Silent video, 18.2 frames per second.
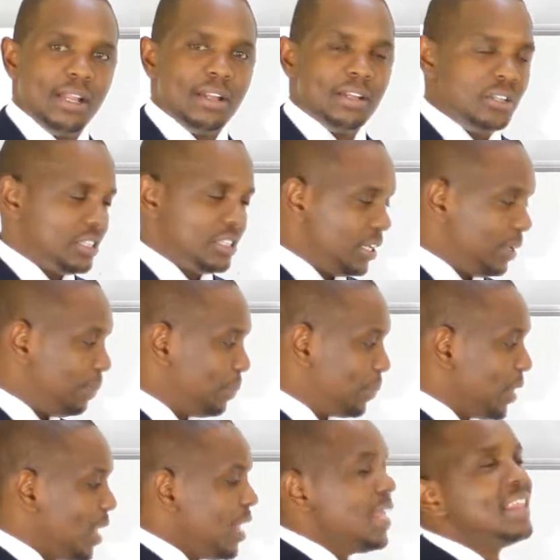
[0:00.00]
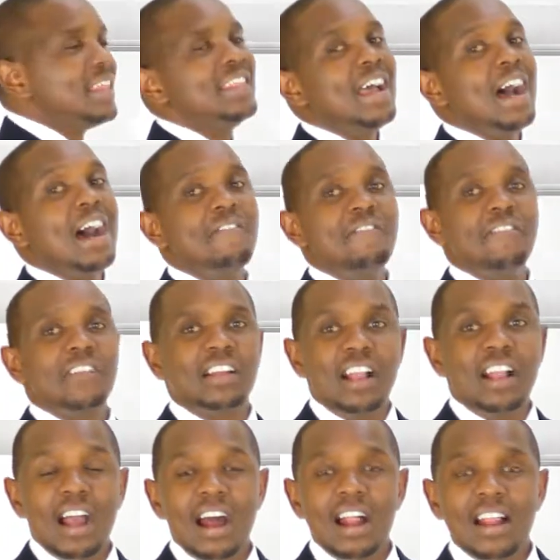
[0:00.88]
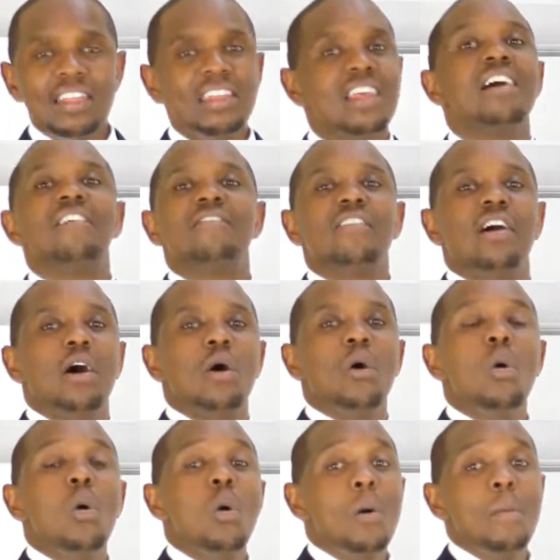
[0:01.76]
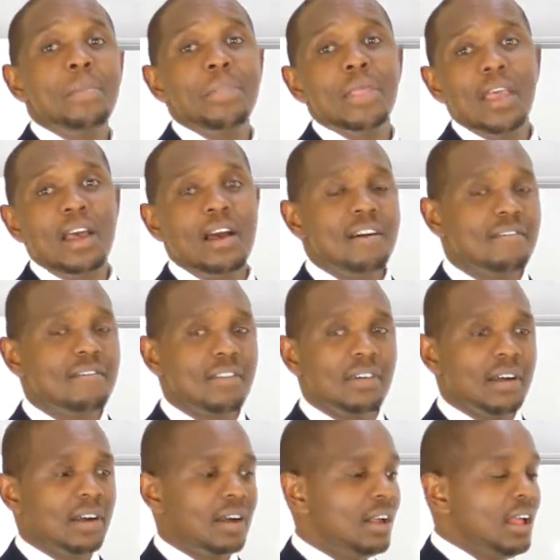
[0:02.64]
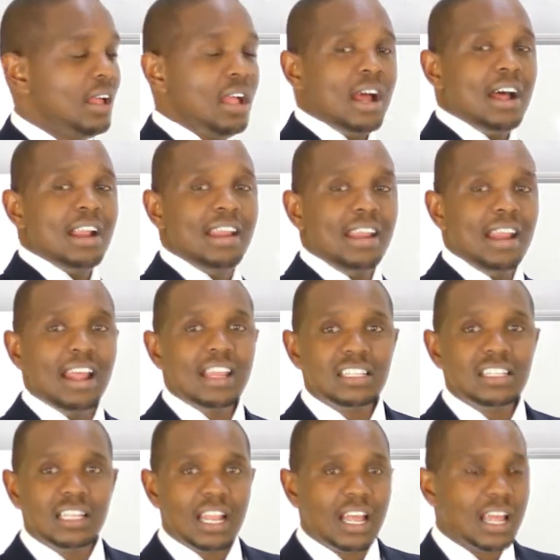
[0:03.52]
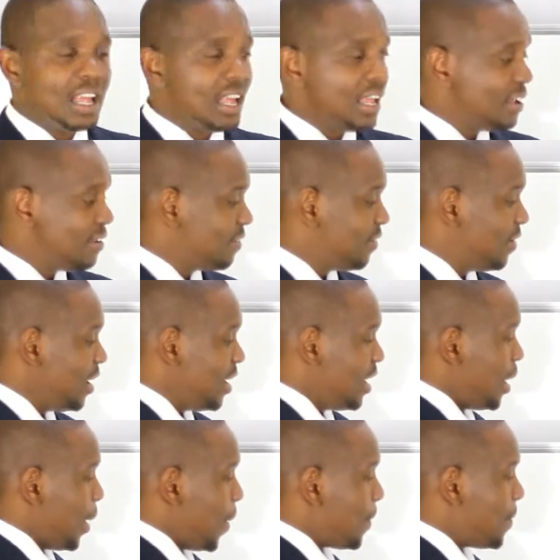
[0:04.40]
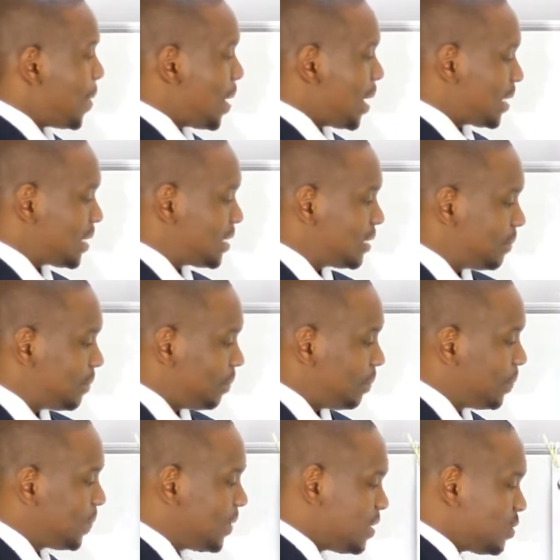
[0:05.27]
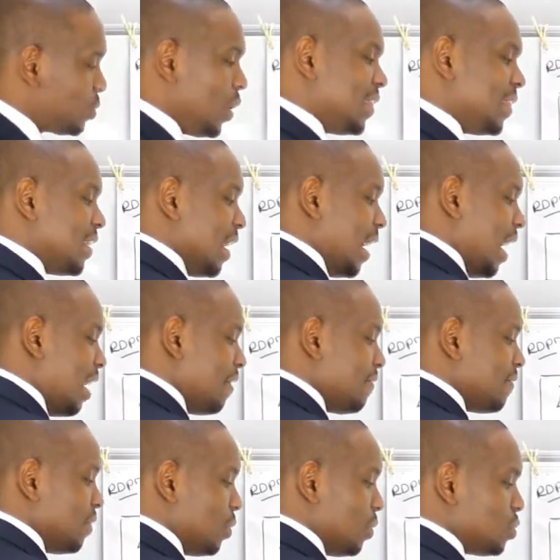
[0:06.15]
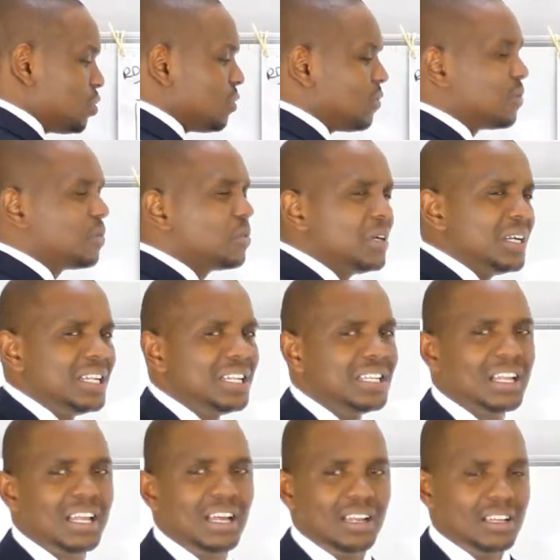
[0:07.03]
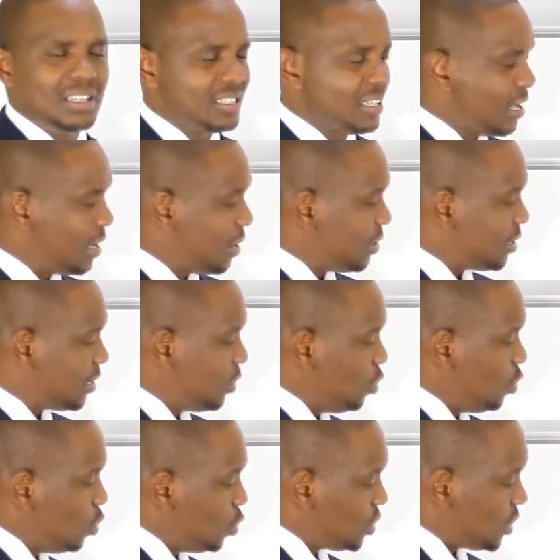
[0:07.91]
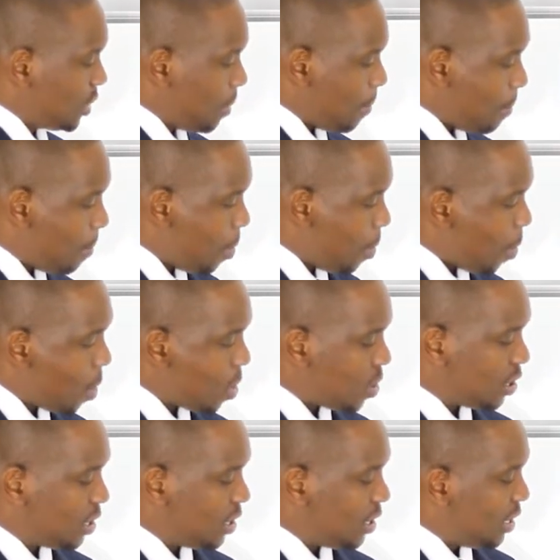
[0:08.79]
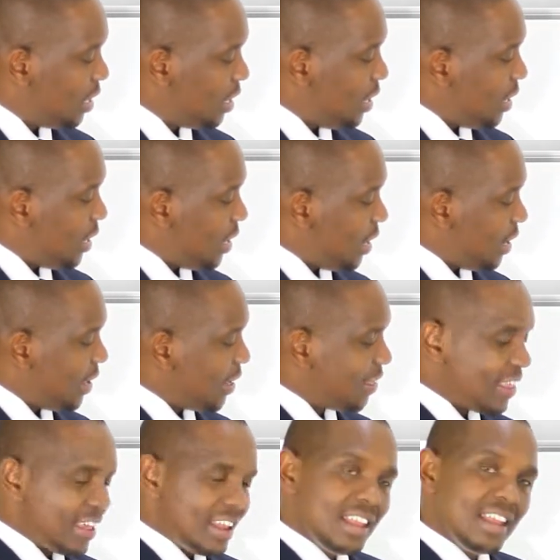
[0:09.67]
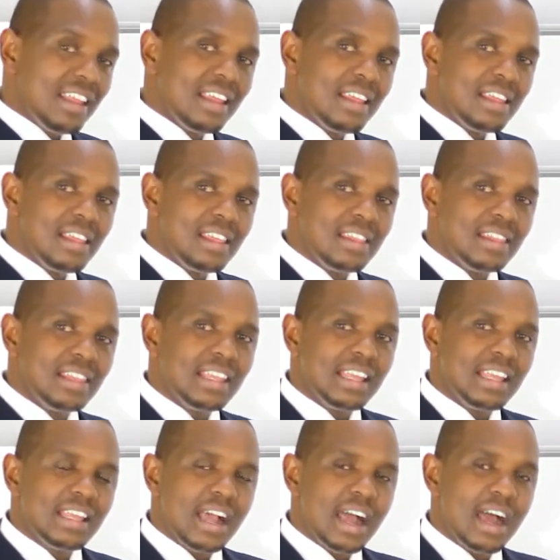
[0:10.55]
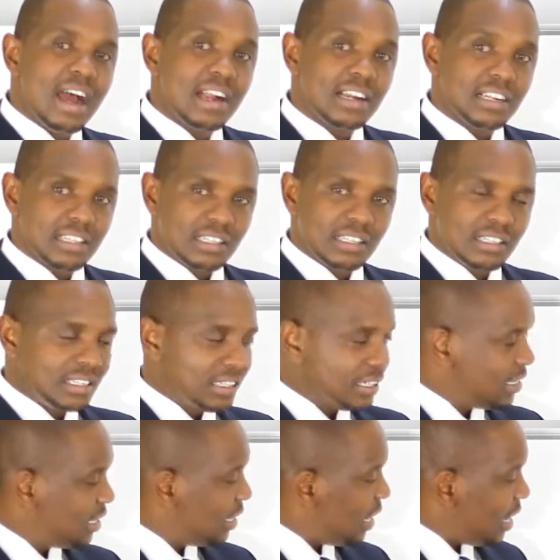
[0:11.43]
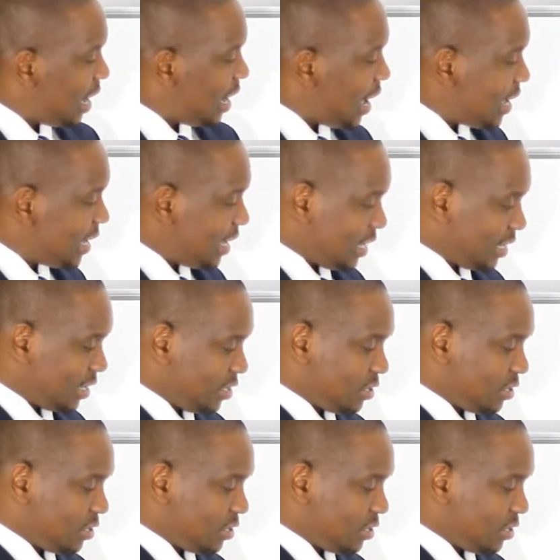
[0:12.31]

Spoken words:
You see, they have a car, they have a home, they have a nice life, but this is where they have lots of credit cards. They're using more than they are earning.